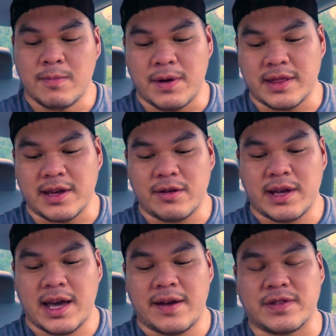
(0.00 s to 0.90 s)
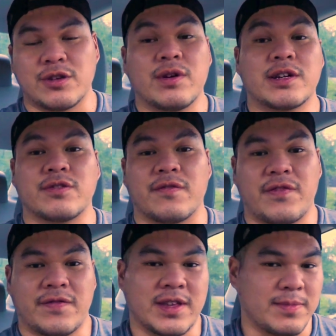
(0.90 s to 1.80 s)
but they only have
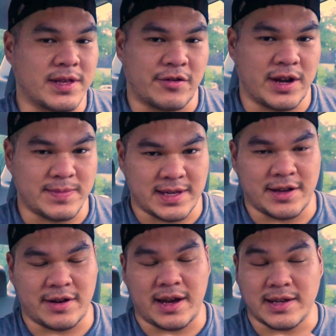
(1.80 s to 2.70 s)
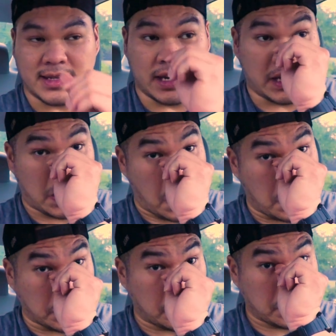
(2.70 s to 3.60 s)
250 milligrams in there, guys. Like,
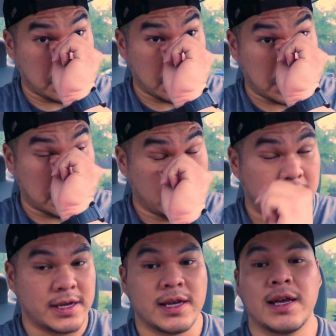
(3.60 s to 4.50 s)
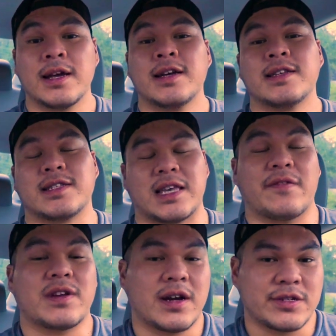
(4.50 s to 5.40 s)
you need
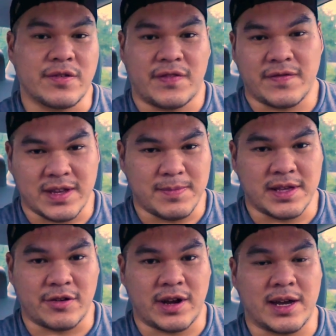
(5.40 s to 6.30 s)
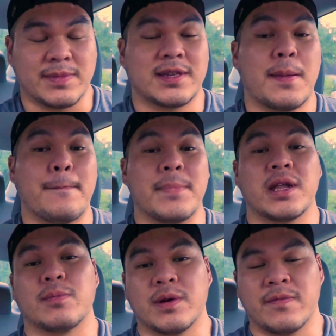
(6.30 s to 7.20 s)
750 milligrams
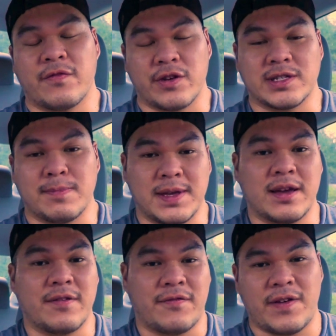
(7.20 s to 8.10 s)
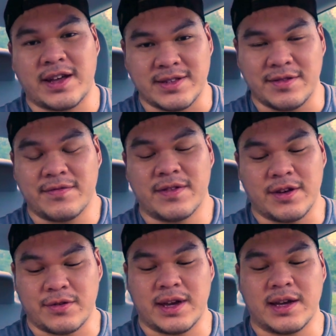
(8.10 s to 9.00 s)
minimum for it to be effective,
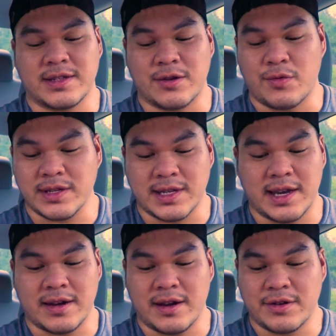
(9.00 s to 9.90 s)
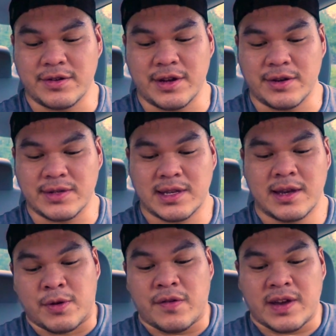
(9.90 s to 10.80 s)
okay? So once again,
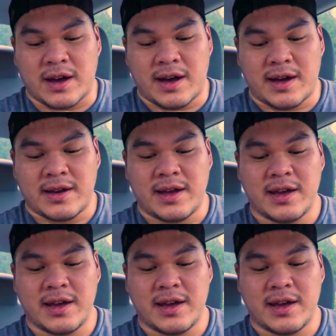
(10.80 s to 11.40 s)
underdosed. Moving on